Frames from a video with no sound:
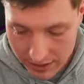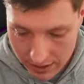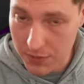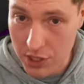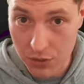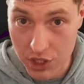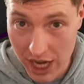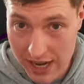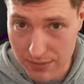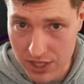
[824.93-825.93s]
And especially with
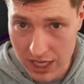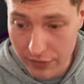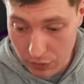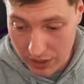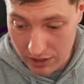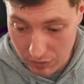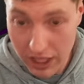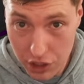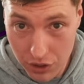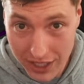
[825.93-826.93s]
Che Adams leaving, we
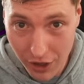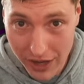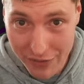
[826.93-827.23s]
literally don't